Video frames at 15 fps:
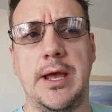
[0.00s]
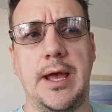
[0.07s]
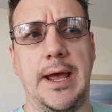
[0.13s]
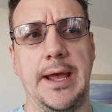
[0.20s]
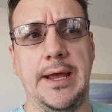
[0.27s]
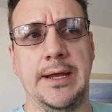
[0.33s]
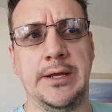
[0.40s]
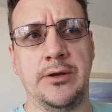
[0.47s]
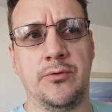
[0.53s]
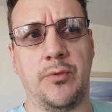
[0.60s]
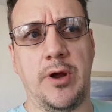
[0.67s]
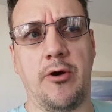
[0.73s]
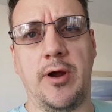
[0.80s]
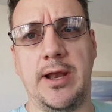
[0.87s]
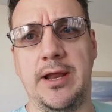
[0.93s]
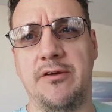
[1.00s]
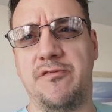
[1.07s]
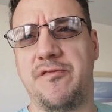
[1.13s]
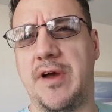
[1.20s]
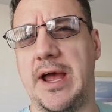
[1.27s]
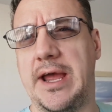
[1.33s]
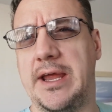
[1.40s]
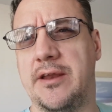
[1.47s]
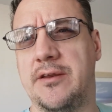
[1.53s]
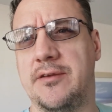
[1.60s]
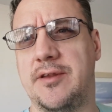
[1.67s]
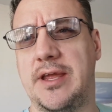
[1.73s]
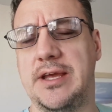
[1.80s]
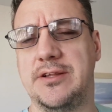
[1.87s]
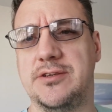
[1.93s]
and where I live,
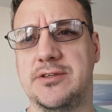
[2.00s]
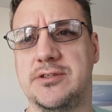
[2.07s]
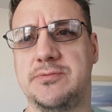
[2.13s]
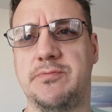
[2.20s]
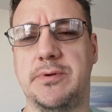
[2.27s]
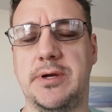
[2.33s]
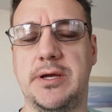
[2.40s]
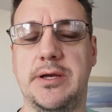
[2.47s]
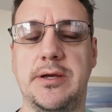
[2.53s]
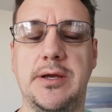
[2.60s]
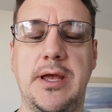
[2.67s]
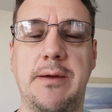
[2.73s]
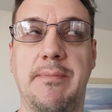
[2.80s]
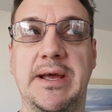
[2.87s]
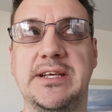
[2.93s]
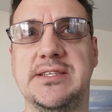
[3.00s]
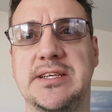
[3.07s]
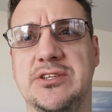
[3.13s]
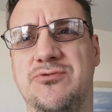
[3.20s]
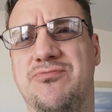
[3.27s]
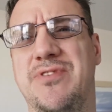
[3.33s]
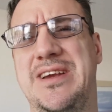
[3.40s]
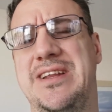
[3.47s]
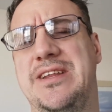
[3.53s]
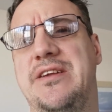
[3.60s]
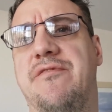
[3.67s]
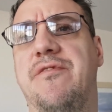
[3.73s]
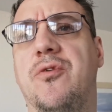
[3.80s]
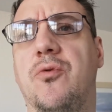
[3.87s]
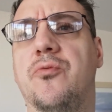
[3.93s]
and it makes things really
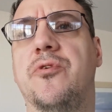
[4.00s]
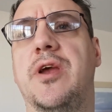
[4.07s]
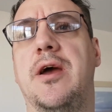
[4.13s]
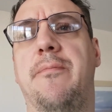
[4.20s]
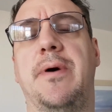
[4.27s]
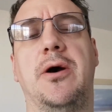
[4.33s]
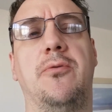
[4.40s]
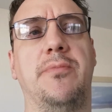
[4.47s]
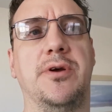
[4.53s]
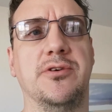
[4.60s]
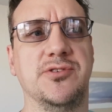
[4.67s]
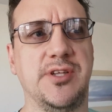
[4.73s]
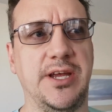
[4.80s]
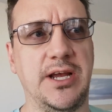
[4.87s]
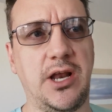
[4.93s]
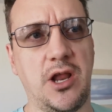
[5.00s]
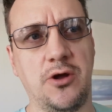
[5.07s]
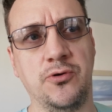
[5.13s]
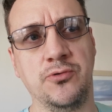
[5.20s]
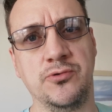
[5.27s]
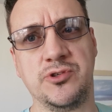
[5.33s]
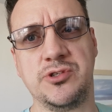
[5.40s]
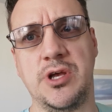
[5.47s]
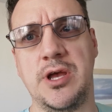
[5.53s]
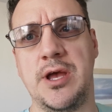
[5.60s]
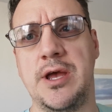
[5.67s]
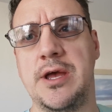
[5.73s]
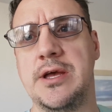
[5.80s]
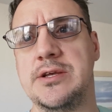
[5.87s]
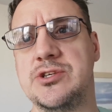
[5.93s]
difficult to get about because they close
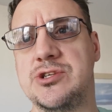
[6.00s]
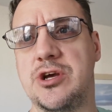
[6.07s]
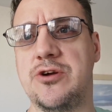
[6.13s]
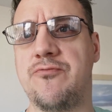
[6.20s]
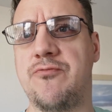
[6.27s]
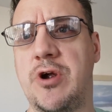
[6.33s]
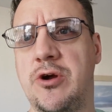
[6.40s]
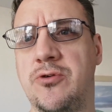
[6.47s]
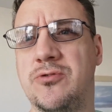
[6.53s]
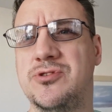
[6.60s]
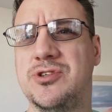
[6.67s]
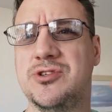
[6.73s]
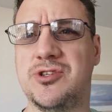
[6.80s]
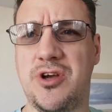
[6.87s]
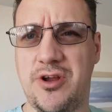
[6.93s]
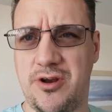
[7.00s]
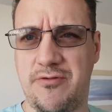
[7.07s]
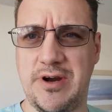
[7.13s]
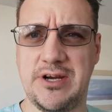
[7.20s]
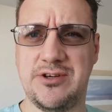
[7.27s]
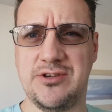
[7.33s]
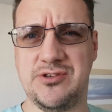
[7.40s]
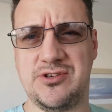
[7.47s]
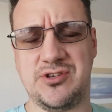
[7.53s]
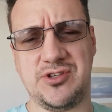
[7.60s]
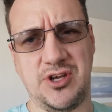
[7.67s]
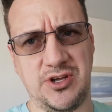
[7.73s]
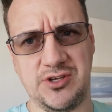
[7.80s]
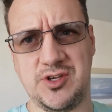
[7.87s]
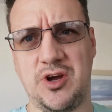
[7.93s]
certain roads in certain directions at
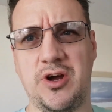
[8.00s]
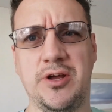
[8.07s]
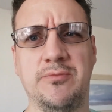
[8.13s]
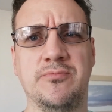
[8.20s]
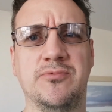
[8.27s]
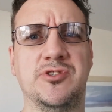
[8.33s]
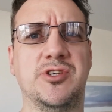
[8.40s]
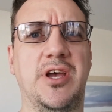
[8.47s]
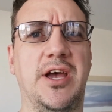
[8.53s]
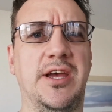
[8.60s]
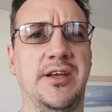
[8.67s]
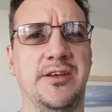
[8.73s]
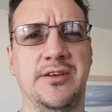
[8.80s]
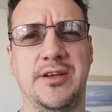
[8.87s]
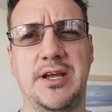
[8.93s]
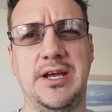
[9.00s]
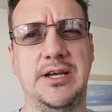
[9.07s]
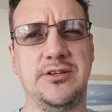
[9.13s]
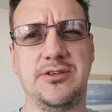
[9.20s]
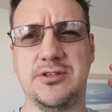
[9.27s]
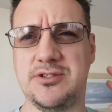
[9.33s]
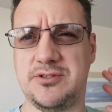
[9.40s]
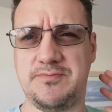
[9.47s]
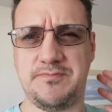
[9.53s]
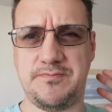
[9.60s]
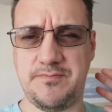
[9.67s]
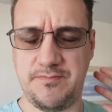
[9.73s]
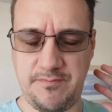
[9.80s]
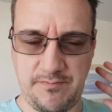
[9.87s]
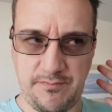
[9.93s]
certain times, and it just
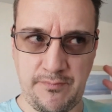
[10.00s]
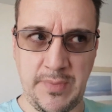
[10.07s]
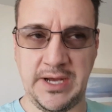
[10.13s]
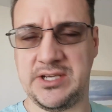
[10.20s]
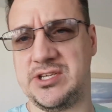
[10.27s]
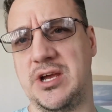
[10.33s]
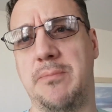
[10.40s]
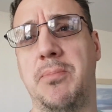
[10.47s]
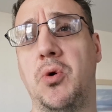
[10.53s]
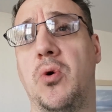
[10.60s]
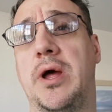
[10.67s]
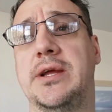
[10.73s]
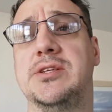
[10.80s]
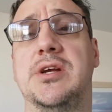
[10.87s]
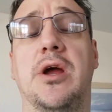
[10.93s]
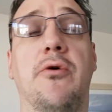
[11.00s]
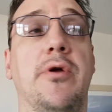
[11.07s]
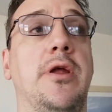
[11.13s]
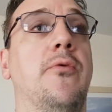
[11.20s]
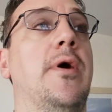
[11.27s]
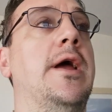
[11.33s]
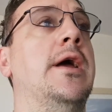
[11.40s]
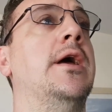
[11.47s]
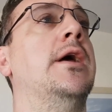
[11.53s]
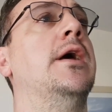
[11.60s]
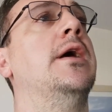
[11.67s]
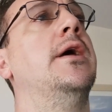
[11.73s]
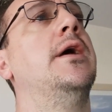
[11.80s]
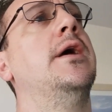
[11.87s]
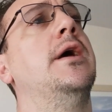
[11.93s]
makes it a ball ache to go anywhere.
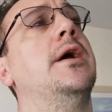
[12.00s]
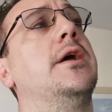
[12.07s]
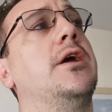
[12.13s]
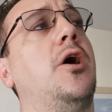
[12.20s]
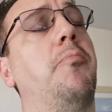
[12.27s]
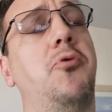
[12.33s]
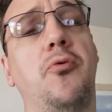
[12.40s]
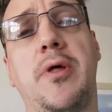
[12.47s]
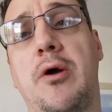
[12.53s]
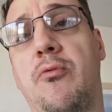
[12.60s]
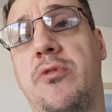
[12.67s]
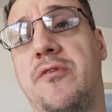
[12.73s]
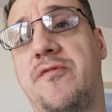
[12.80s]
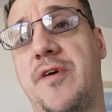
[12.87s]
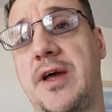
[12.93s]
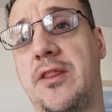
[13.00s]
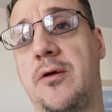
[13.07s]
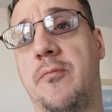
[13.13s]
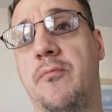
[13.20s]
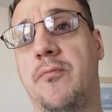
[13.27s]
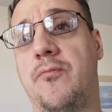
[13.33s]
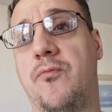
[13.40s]
Couple that with the fact that